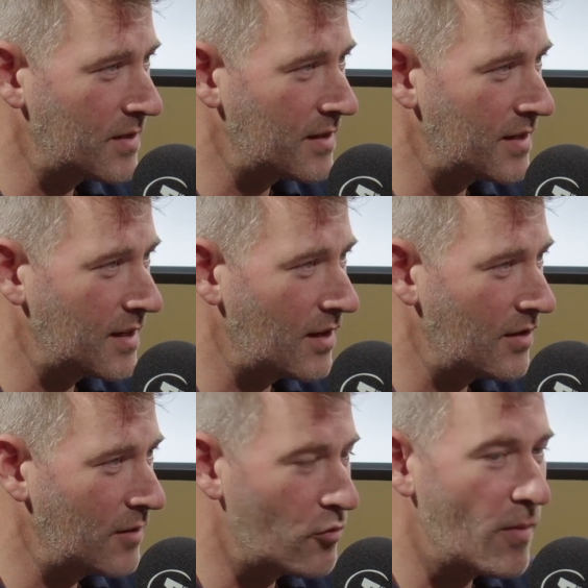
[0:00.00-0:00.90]

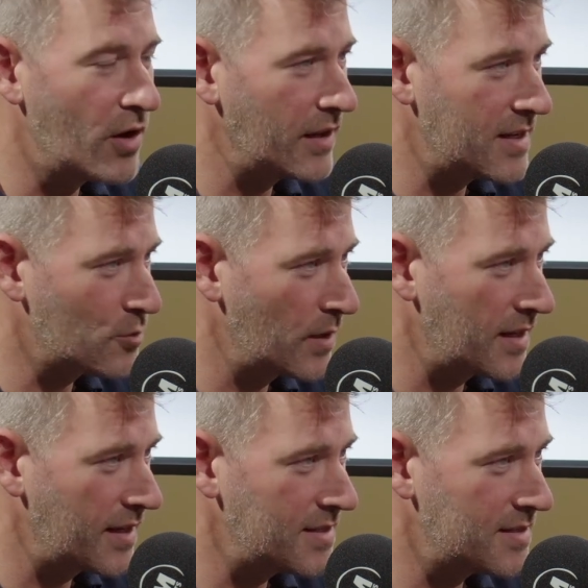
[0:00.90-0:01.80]
remotely as
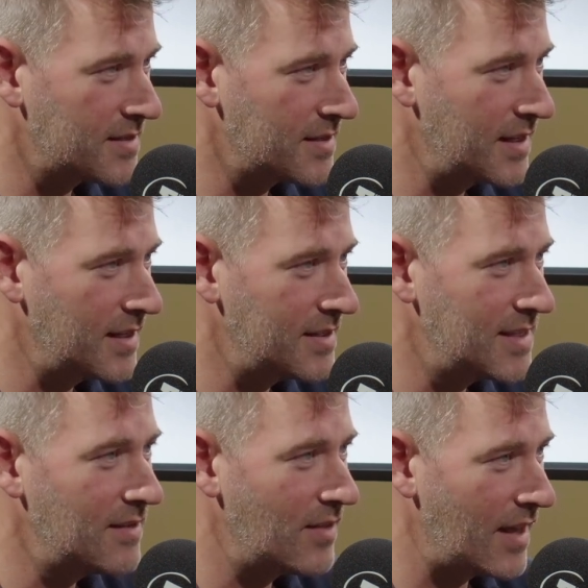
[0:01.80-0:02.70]
quickly as he
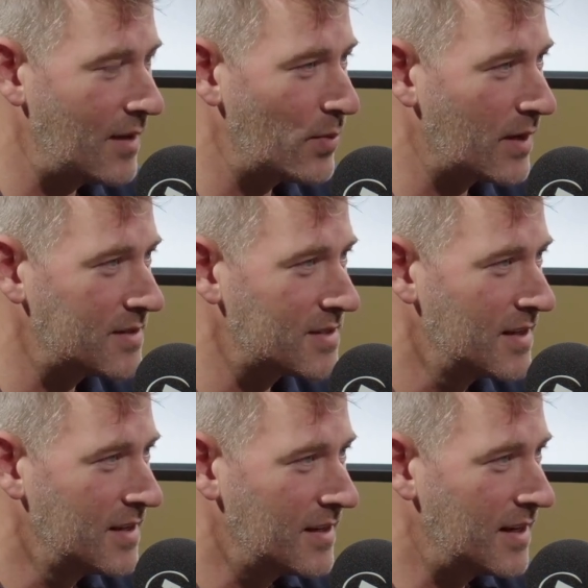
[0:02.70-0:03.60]
did there, because
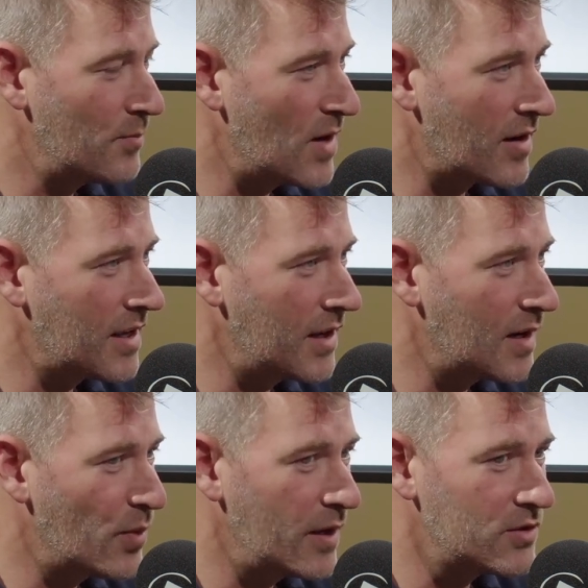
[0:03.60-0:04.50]
in America you
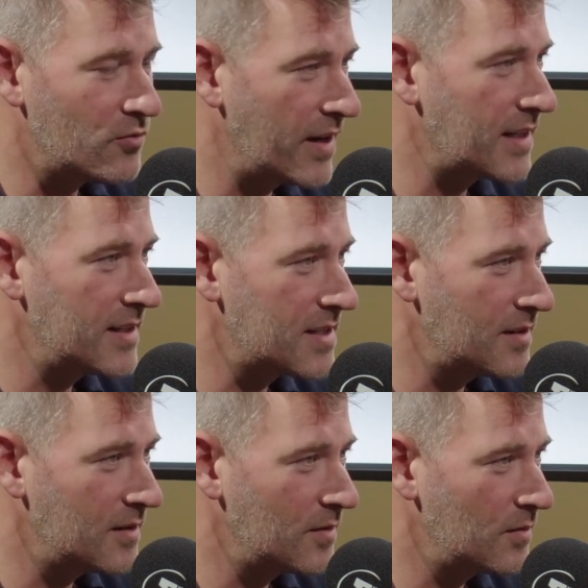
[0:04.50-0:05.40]
can appeal directly
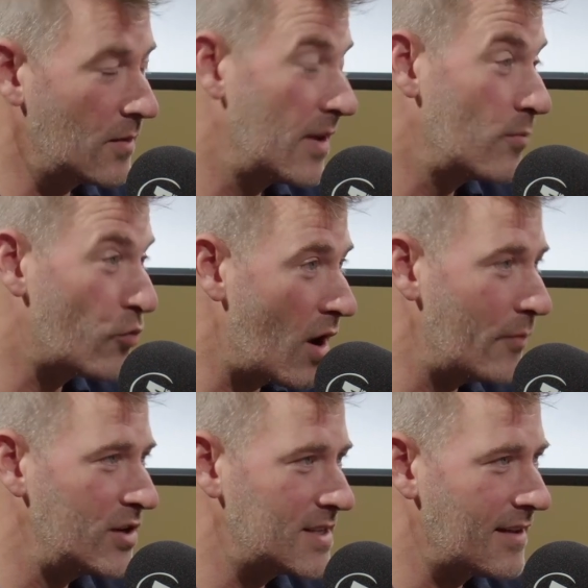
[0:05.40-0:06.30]
to. I mean,
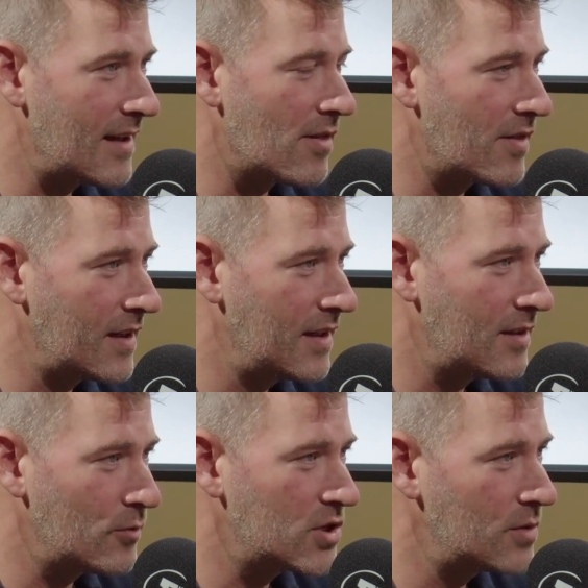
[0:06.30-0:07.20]
primaries are the other thing here
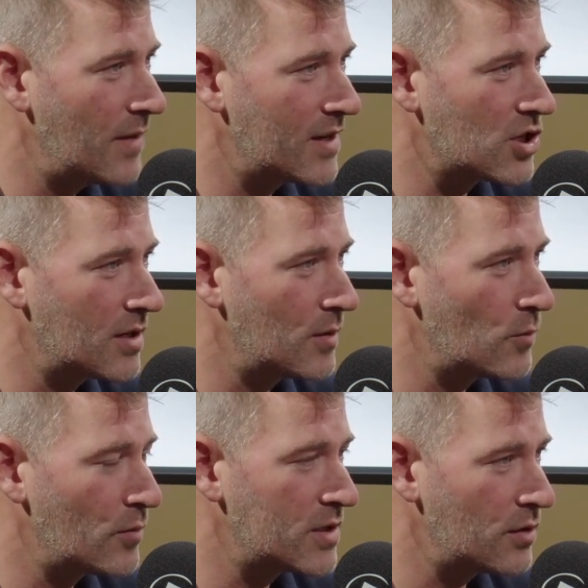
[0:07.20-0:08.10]
that we should mention
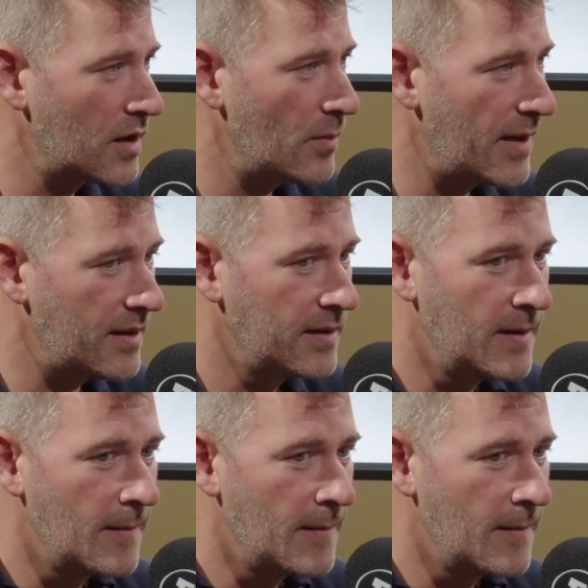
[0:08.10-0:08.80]
when we're talking about